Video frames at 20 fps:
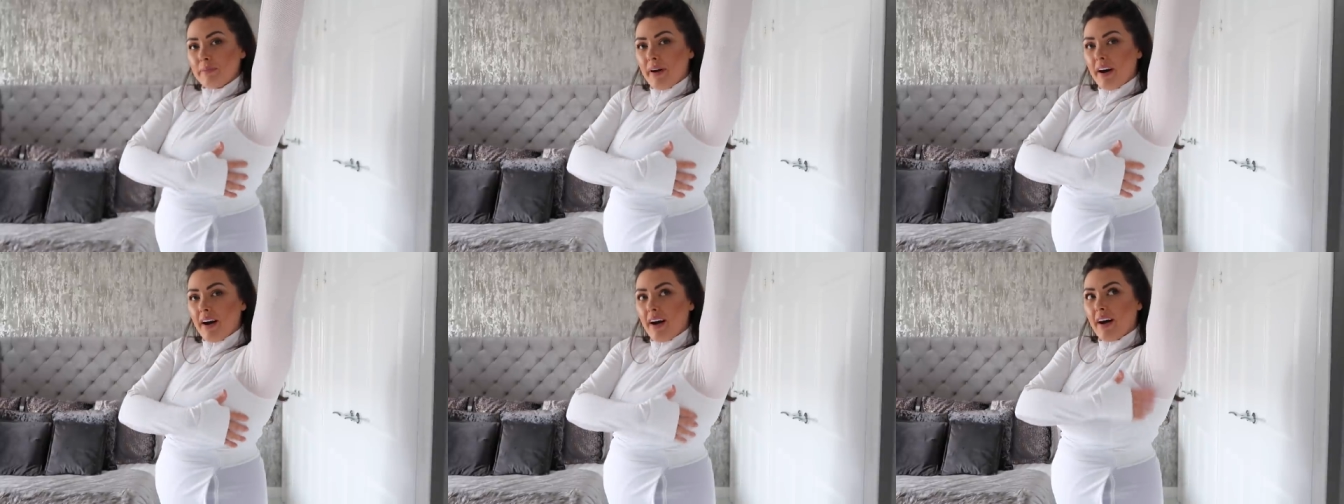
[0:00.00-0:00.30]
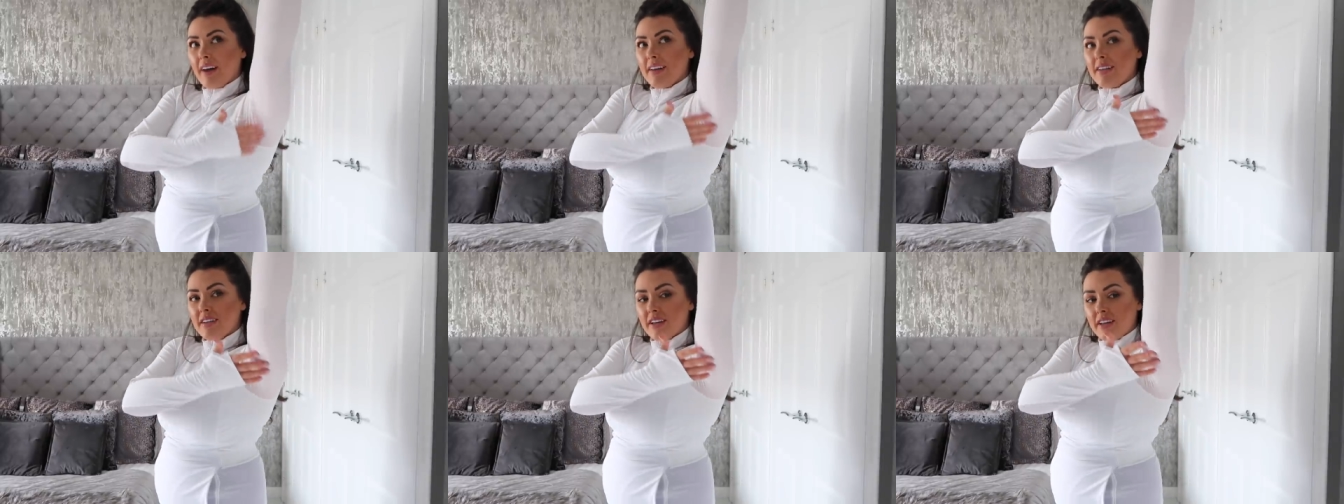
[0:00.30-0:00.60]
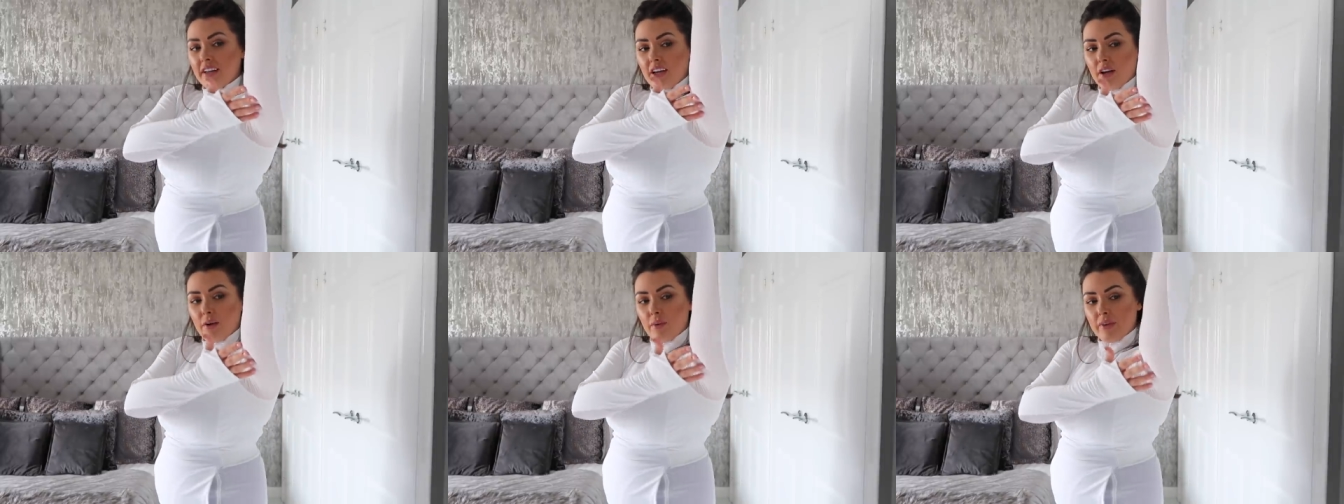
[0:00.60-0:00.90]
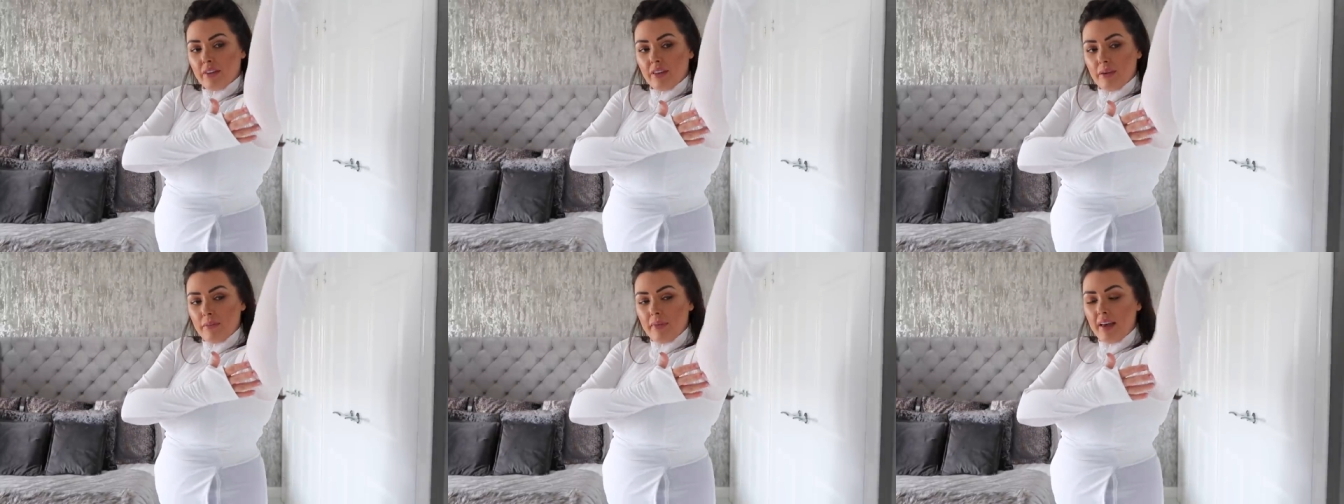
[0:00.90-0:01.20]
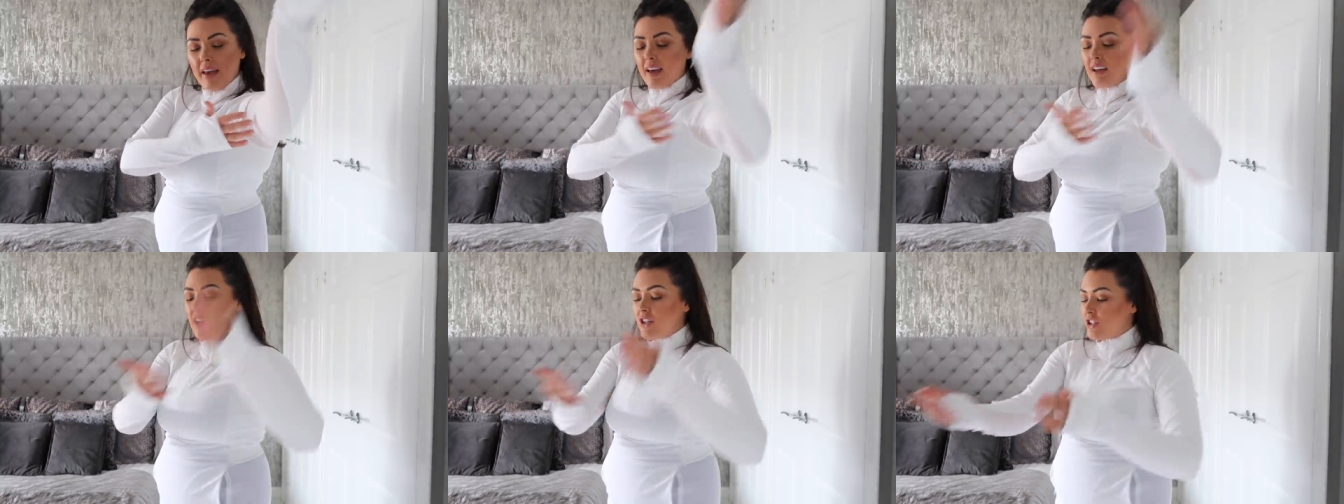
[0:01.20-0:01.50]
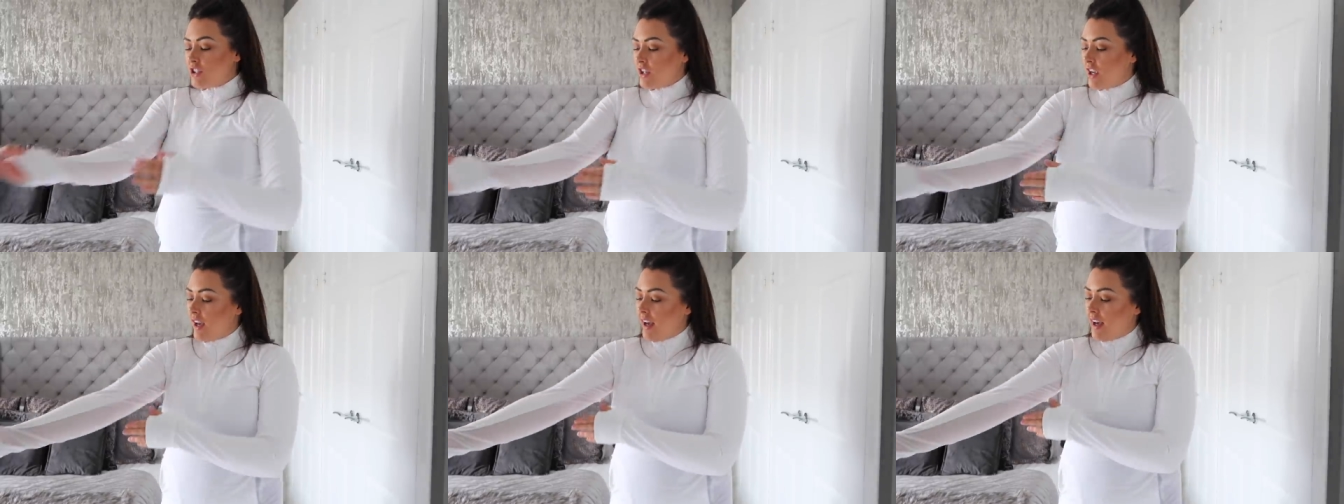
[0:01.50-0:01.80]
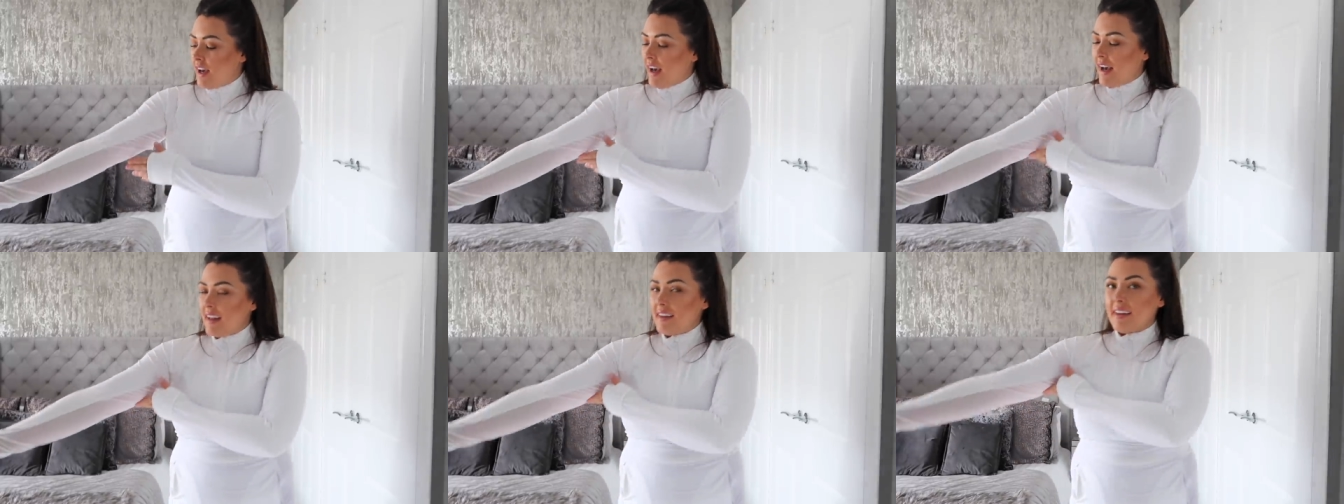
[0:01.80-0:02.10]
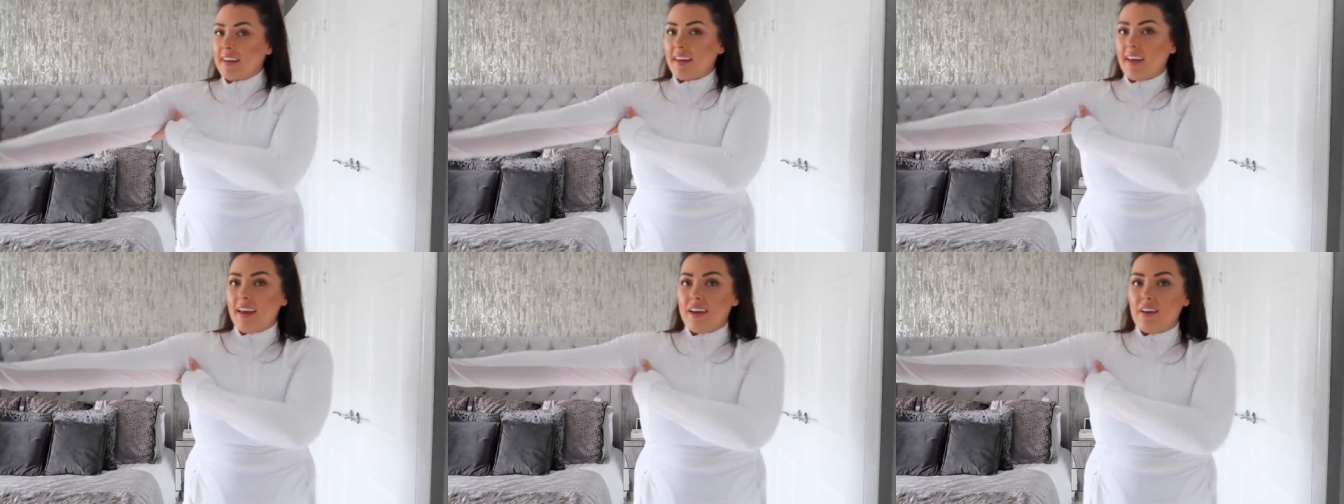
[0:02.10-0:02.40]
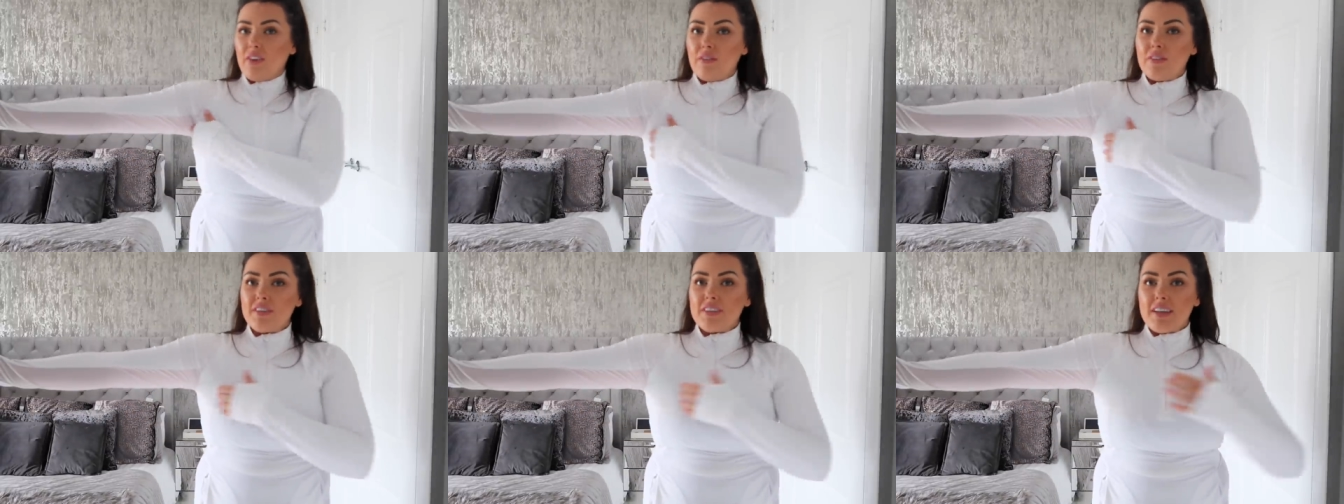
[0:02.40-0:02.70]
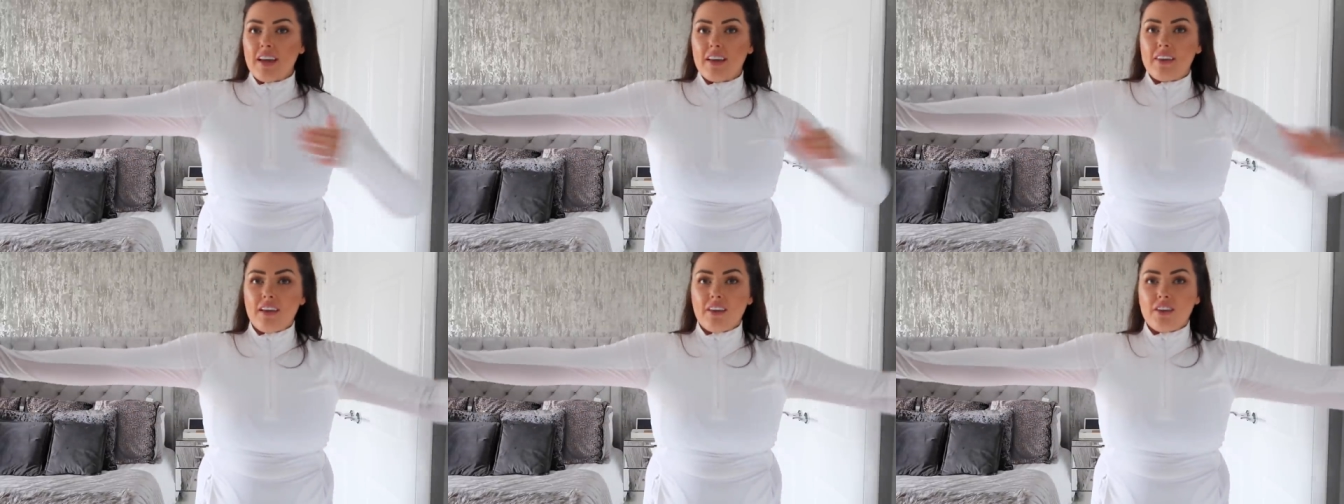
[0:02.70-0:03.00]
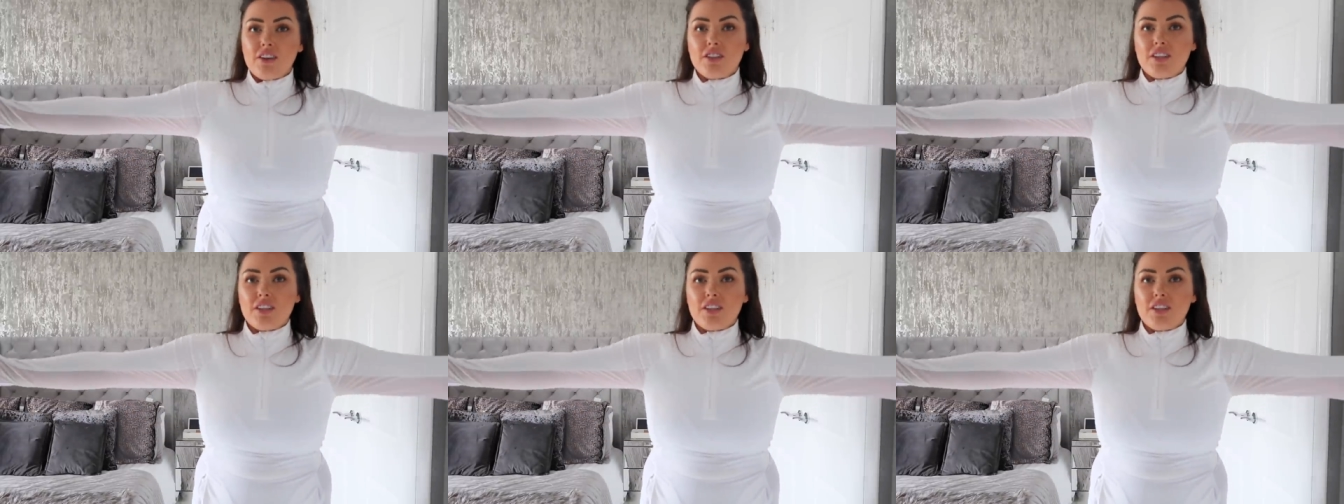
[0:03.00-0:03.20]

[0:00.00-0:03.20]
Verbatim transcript: part under here with the mesh and again obviously at the other